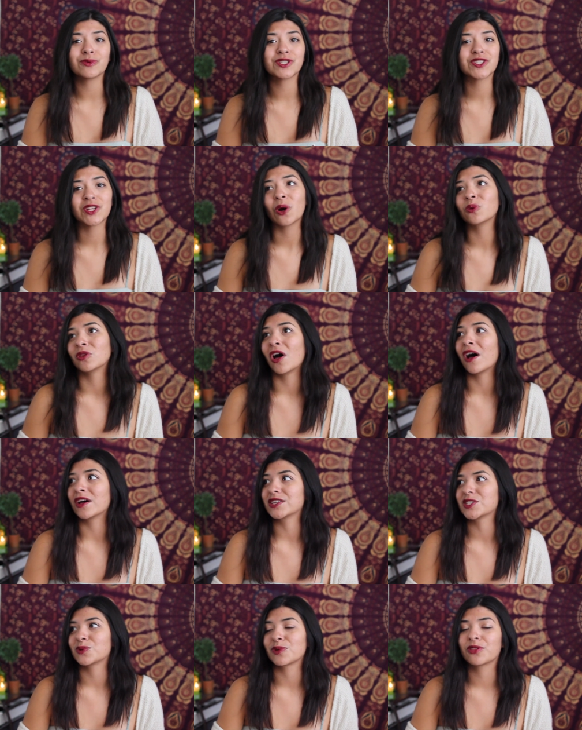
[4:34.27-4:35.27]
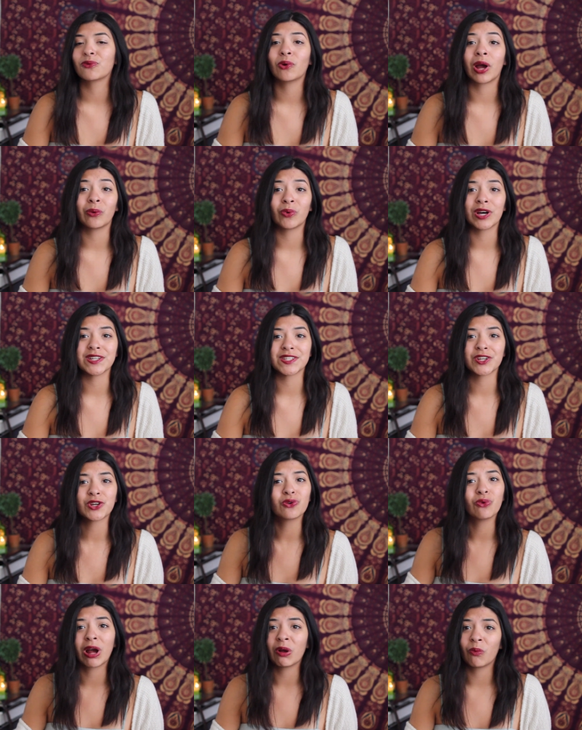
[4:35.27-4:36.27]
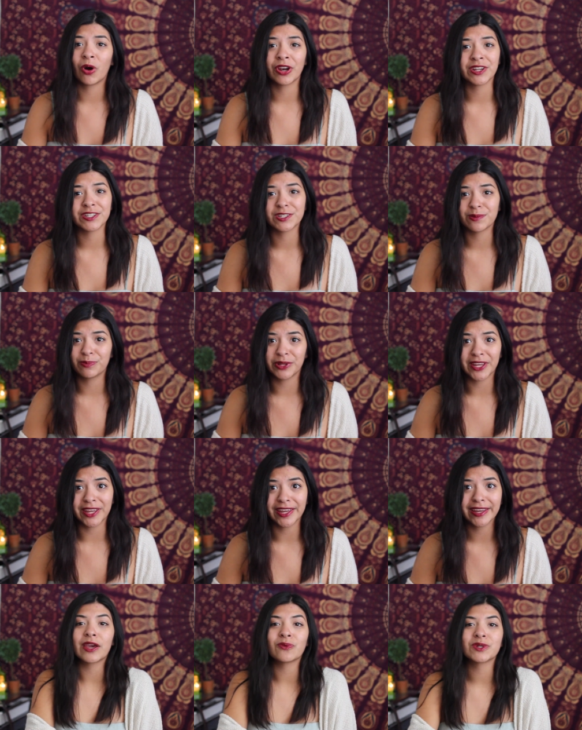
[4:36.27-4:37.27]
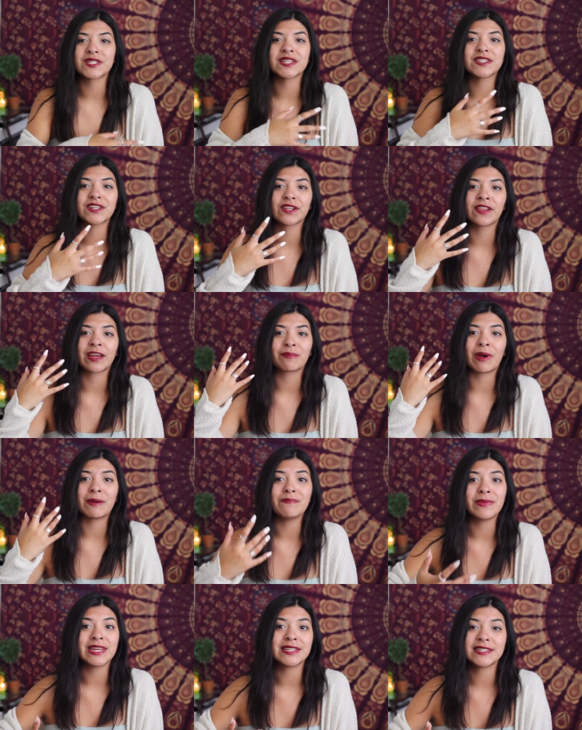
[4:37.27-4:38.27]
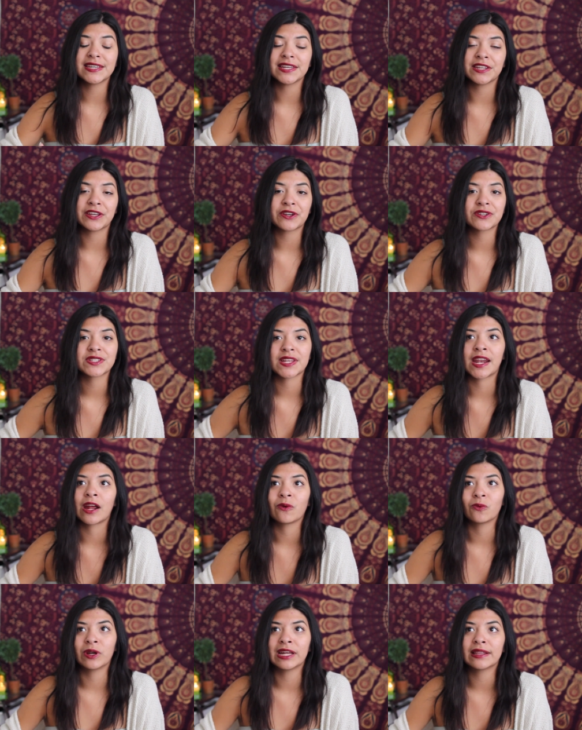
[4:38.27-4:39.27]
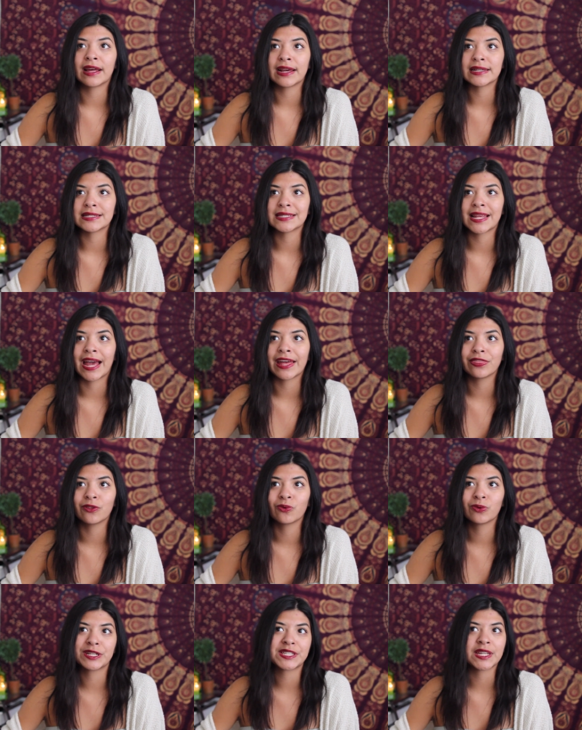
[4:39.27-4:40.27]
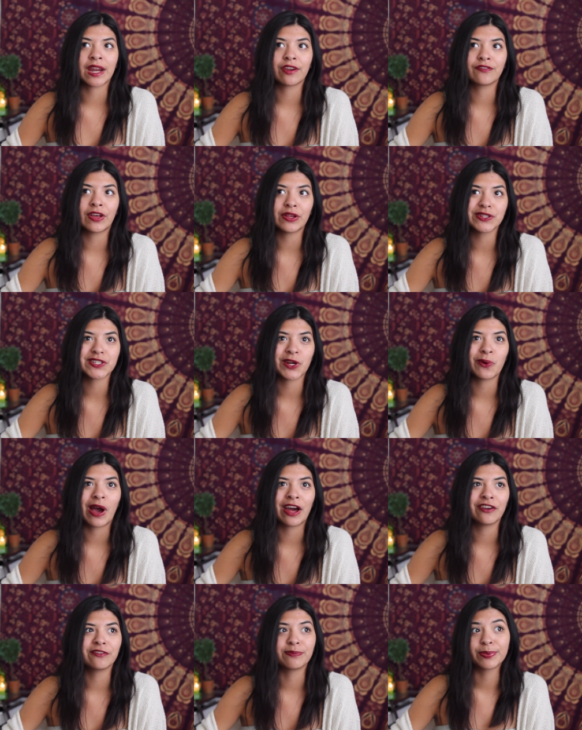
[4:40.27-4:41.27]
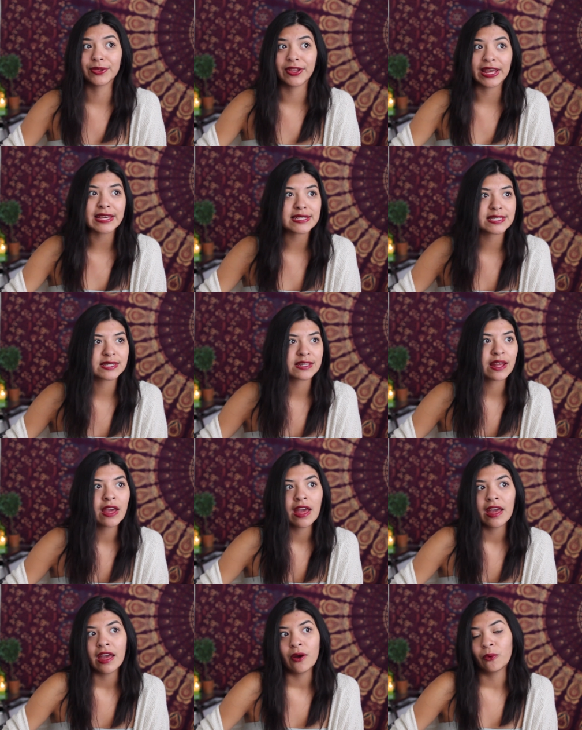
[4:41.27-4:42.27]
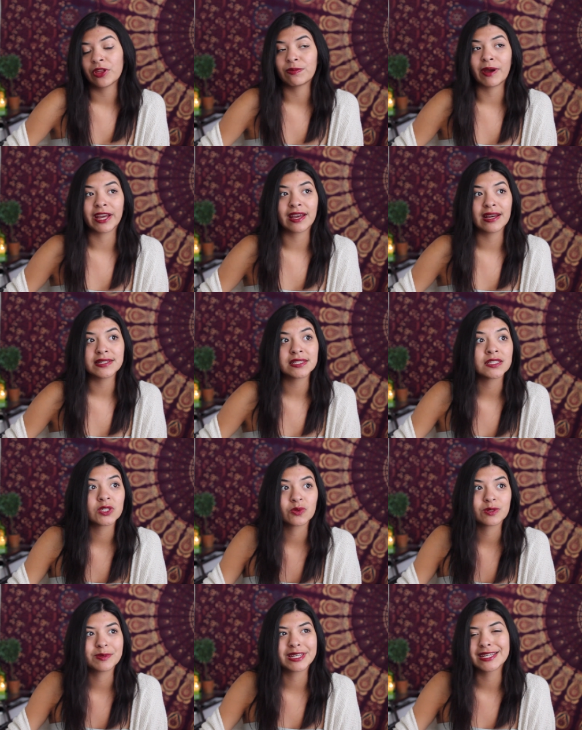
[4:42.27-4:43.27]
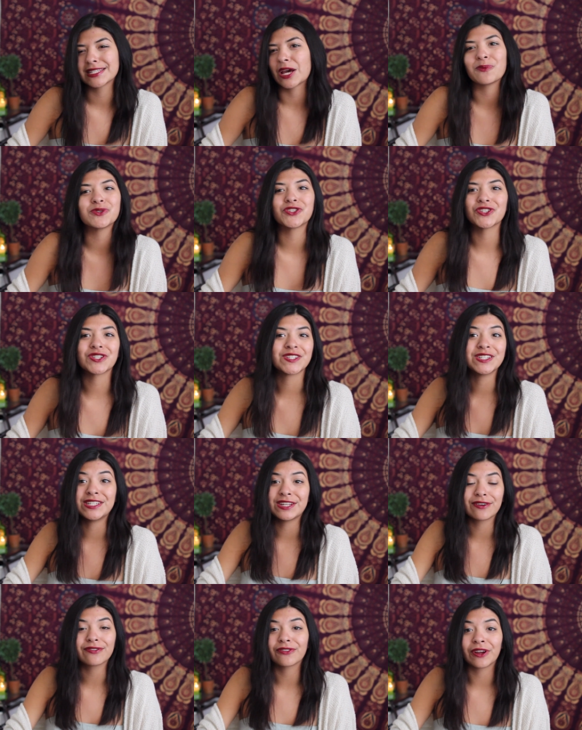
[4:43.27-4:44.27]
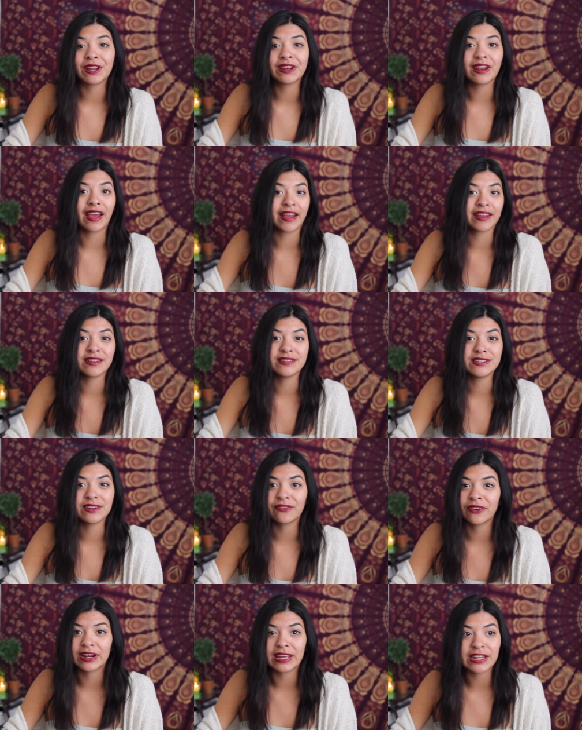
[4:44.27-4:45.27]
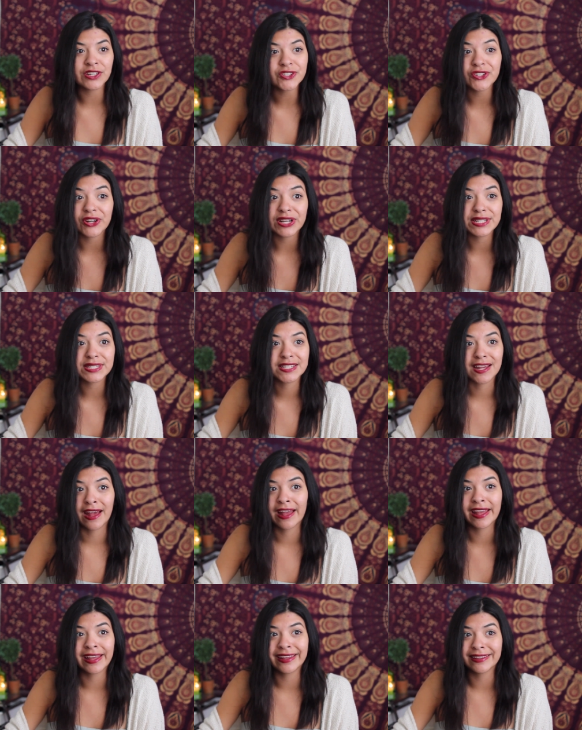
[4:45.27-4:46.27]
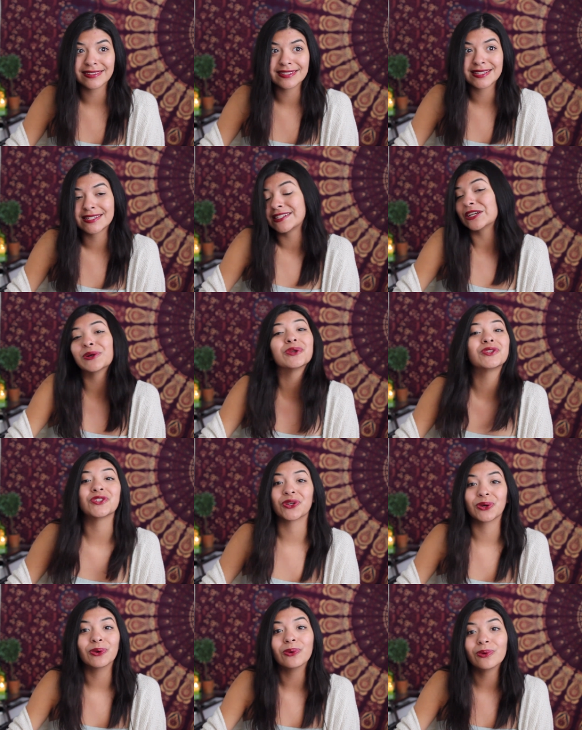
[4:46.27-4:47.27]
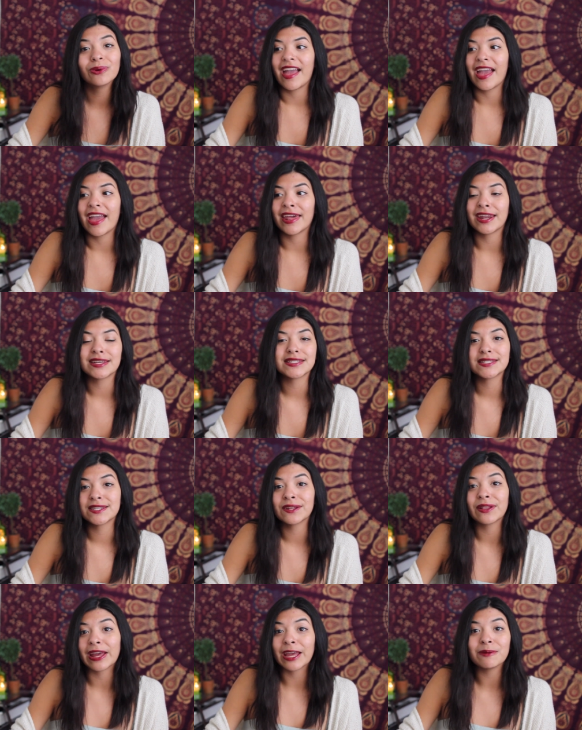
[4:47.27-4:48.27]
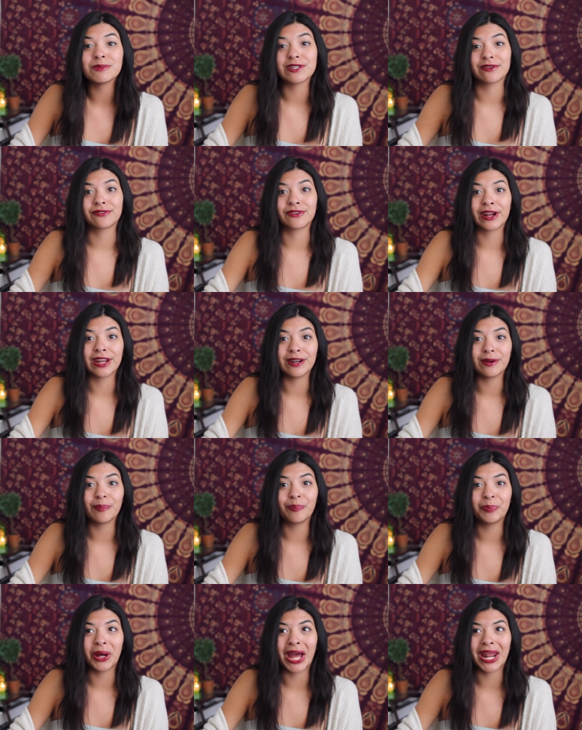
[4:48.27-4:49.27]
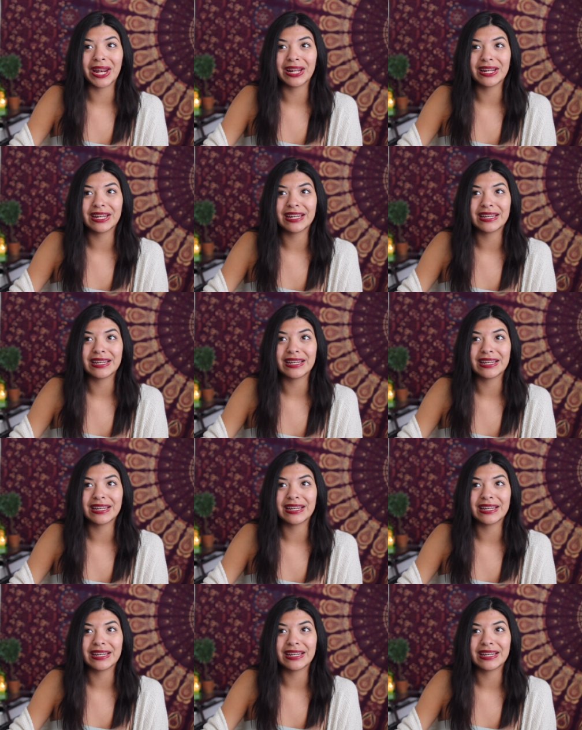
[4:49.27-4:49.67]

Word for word: I was so lost with who I was and who I wanted to be. It wasn't till like my mid-teen years that I realized that the reason I felt so out of place with my cousins was because I was just different. I had different interests. I still do. And I still am different, but